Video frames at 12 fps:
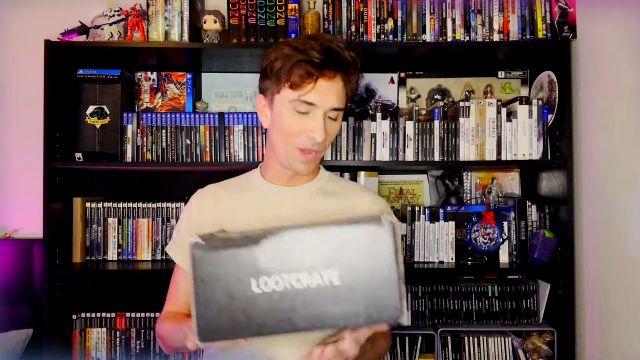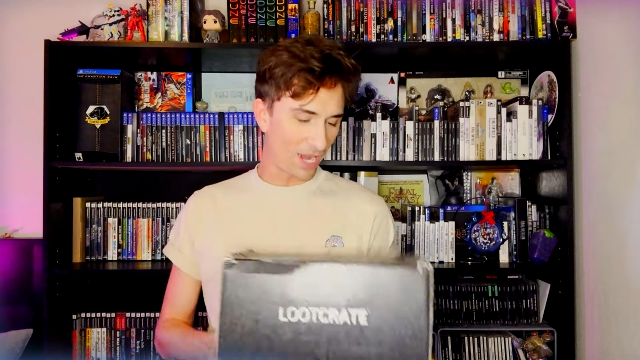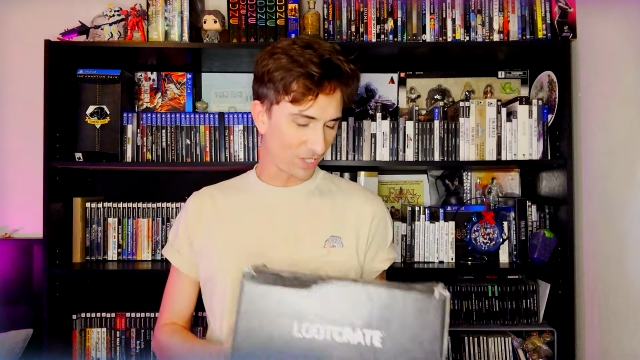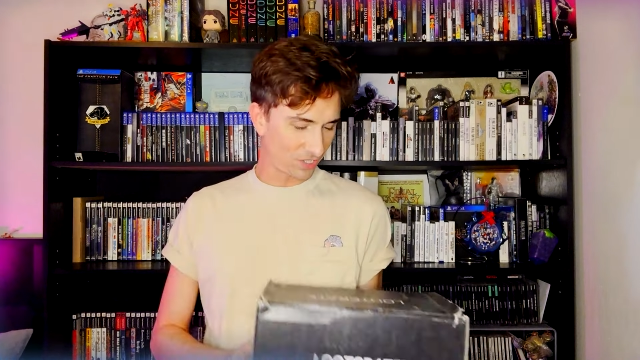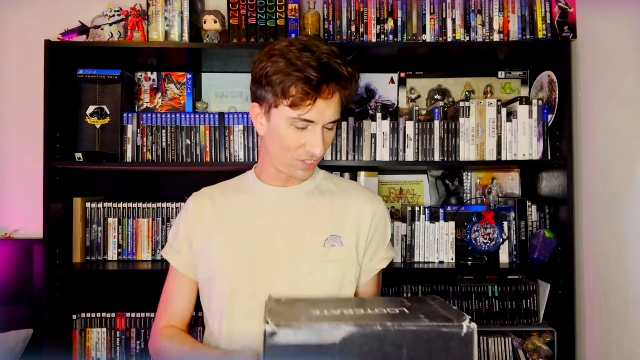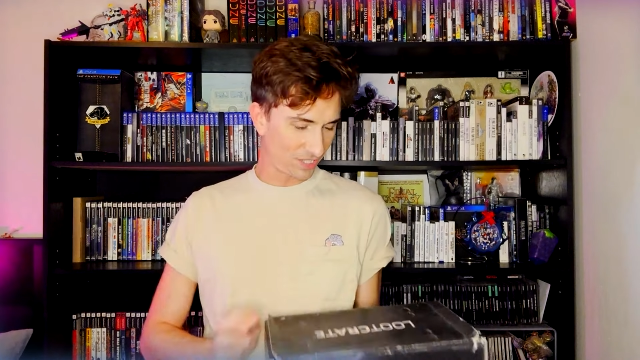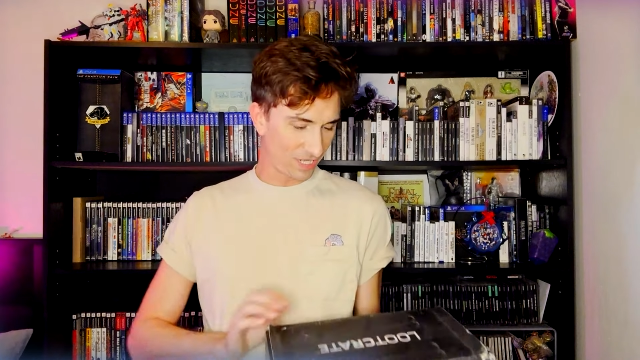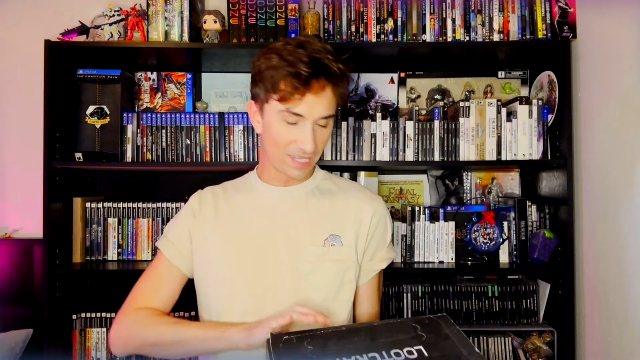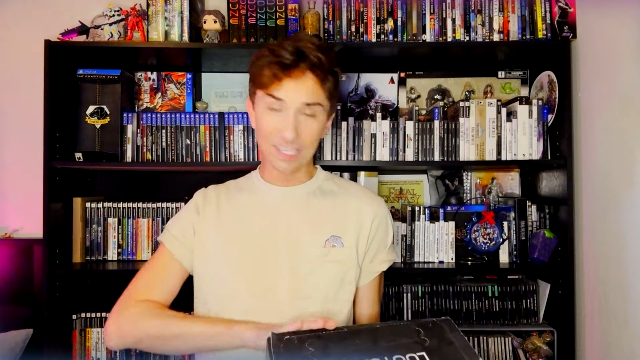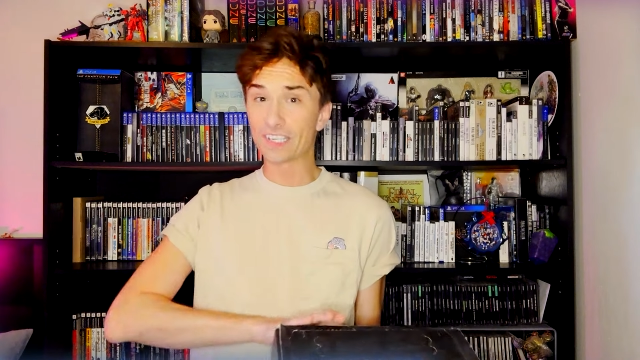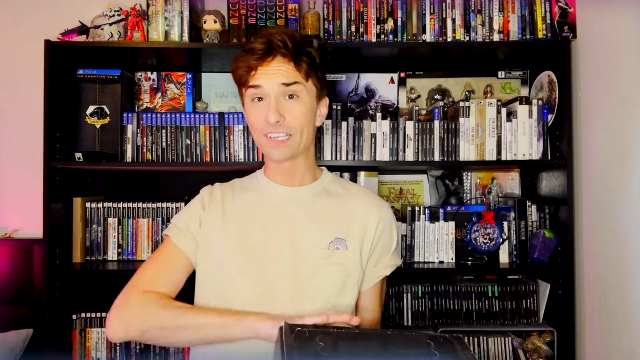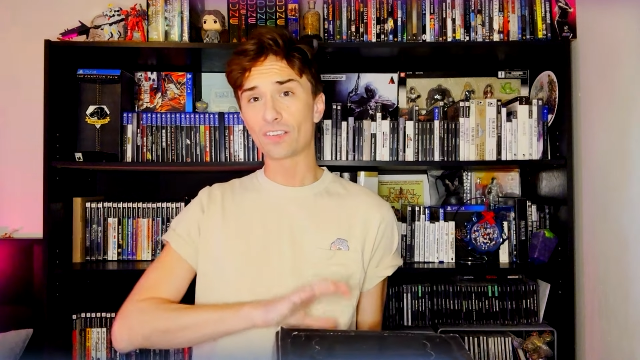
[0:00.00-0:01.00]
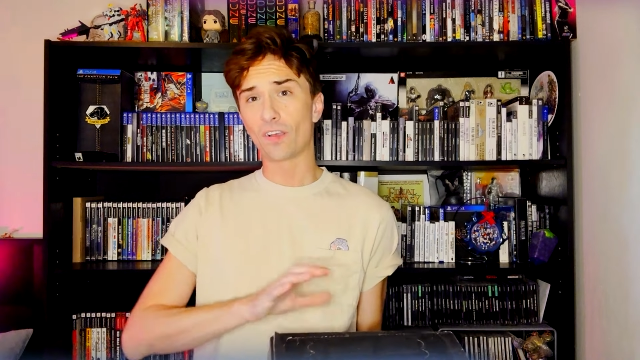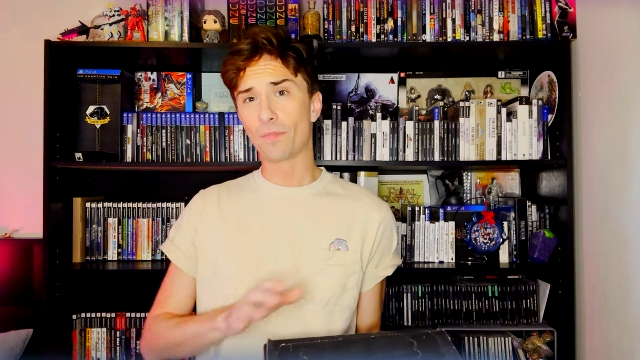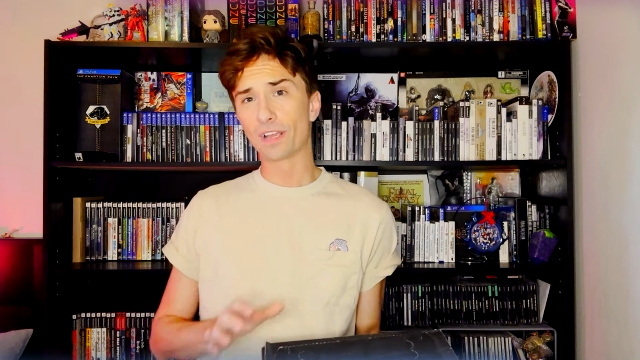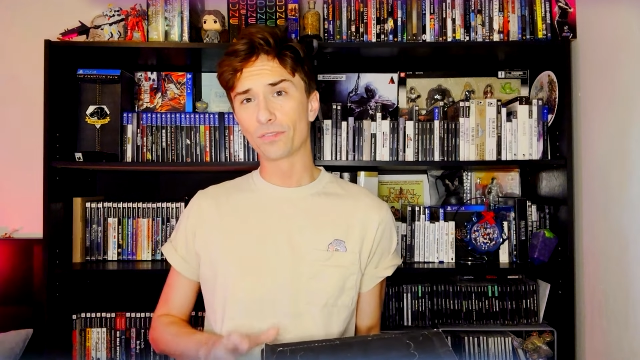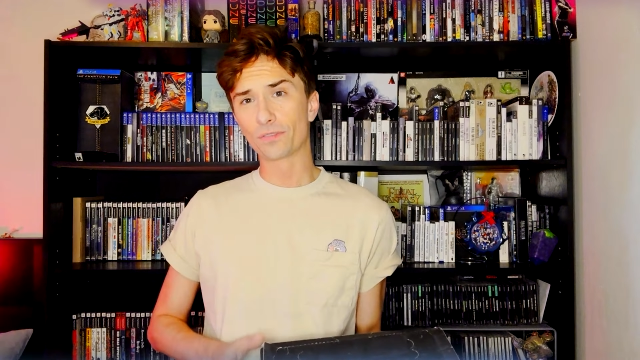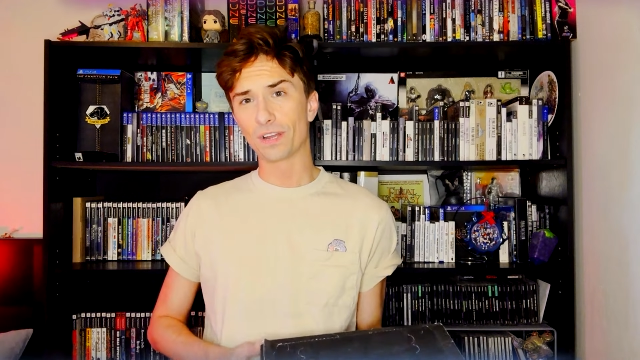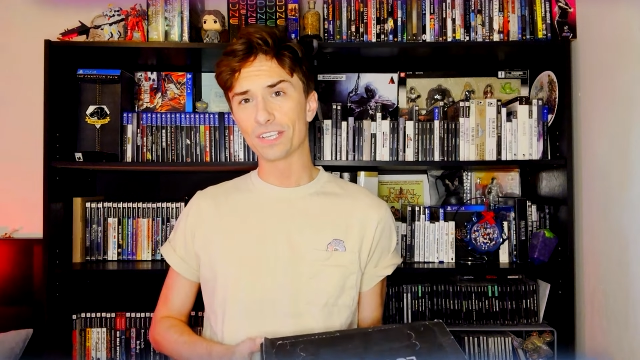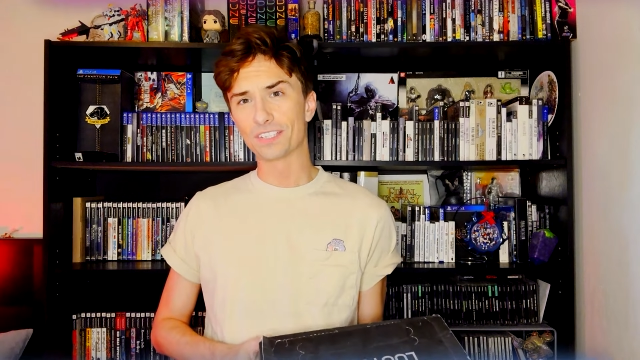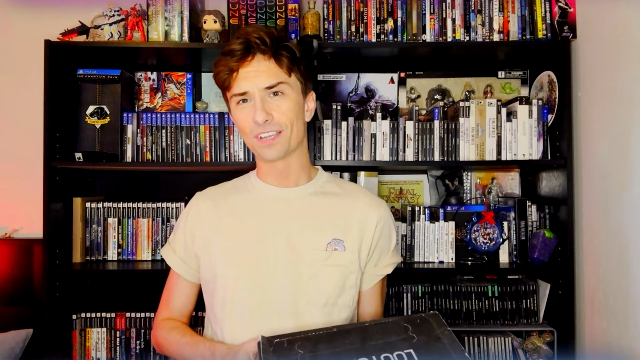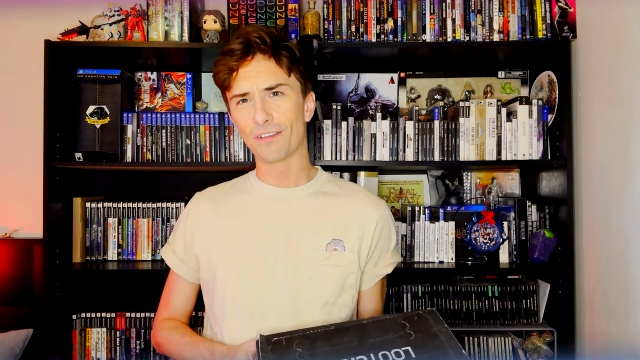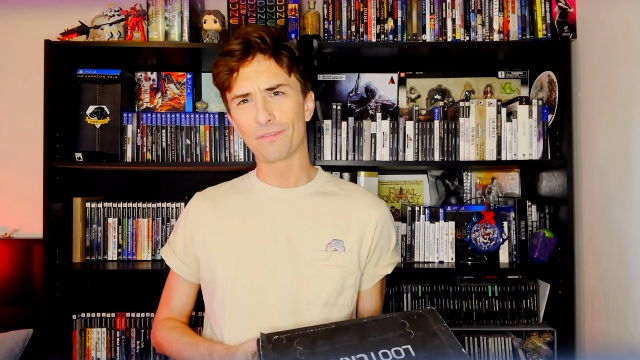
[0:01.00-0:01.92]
box, and this is all my Loot Crate stuff,